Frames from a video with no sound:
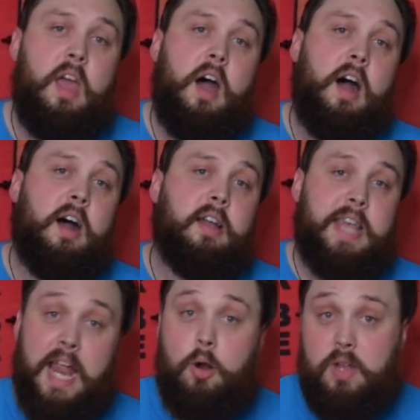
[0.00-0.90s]

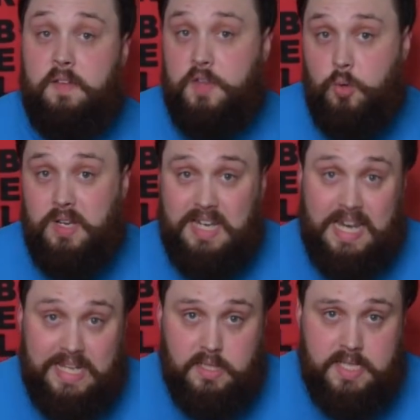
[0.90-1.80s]
Now, if you can
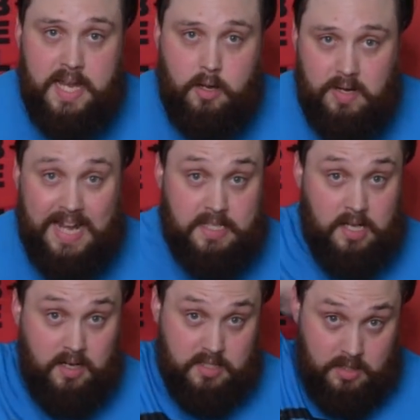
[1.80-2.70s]
kneel down and
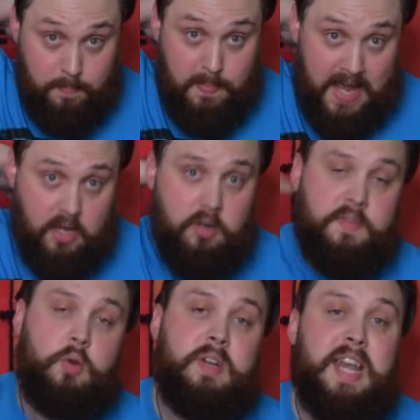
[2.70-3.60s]
touch the back of
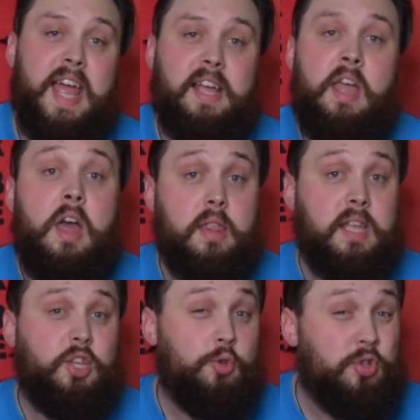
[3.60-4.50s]
your neck,
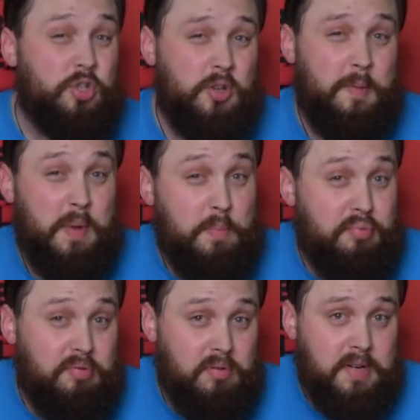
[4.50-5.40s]
then you should be
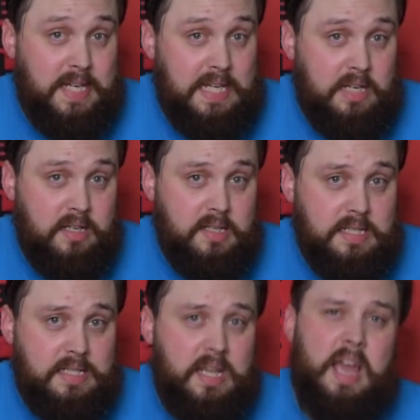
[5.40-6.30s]
pretty
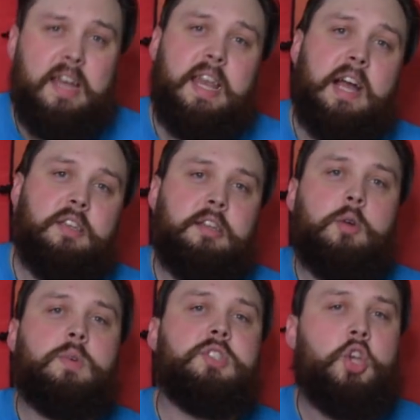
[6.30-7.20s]
good. Now, you don't
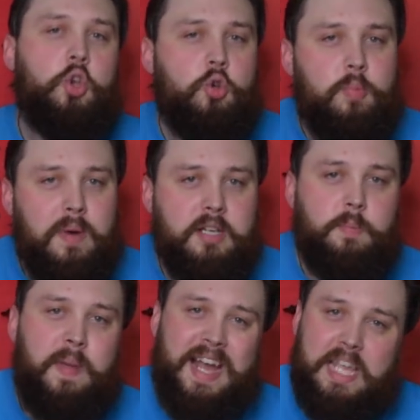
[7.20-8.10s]
want too much
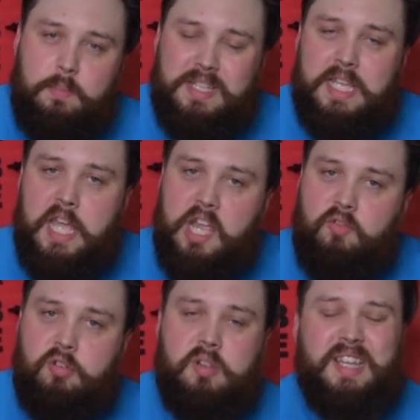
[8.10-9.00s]
baggy
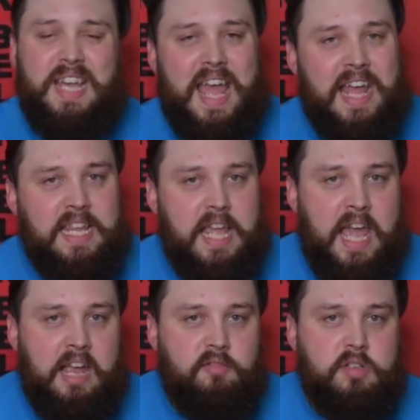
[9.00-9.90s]
material in any
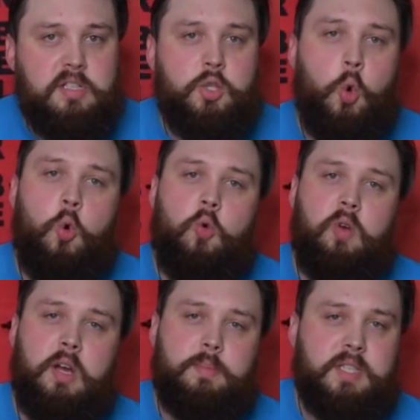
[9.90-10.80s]
areas,
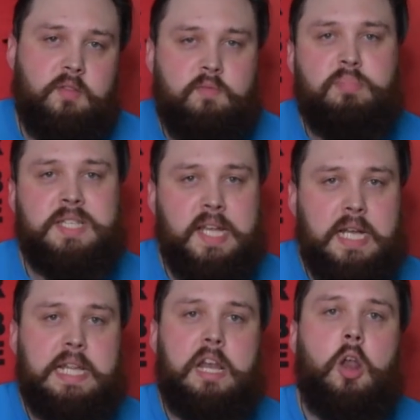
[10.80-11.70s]
or sort of
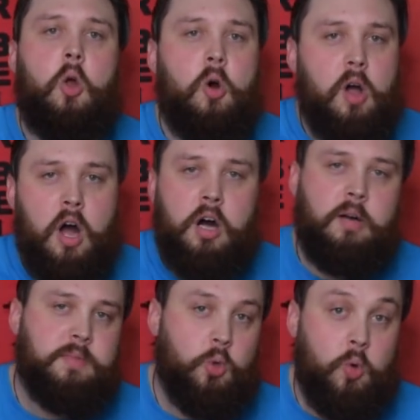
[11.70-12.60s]
particularly long
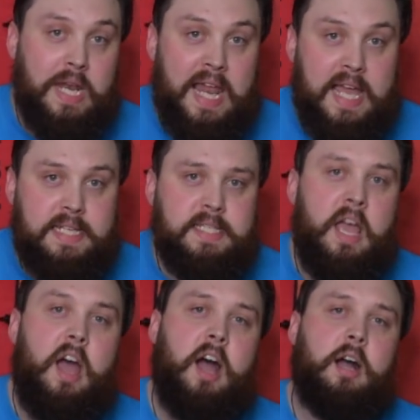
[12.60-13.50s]
arms or legs,
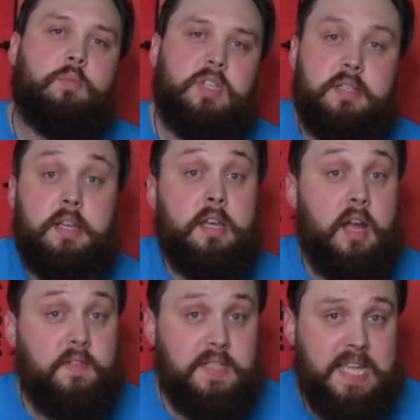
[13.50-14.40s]
just
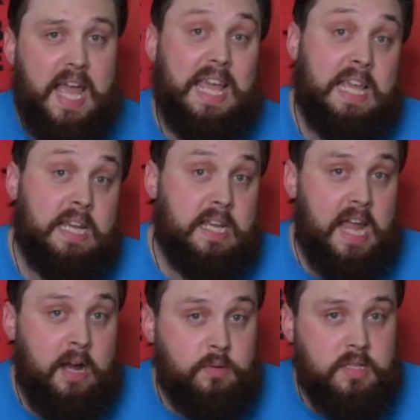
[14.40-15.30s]
enough to get in and
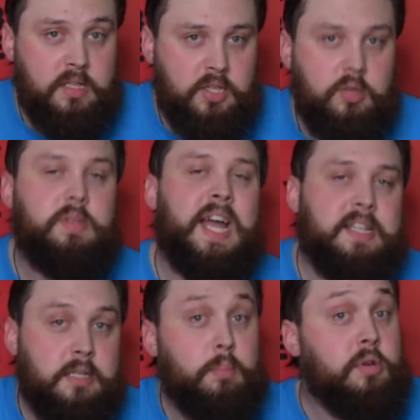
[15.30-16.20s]
out of the suit and
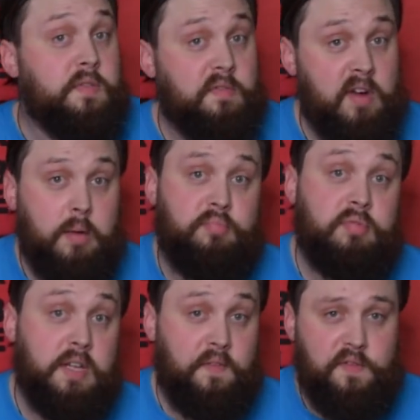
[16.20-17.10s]
to move around
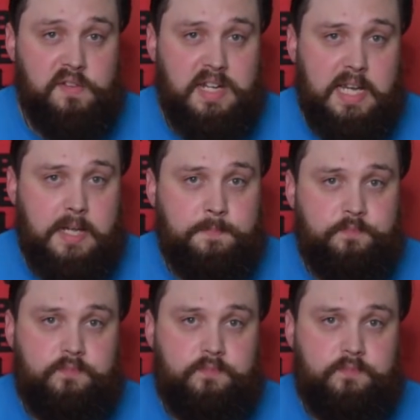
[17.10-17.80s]
pretty freely.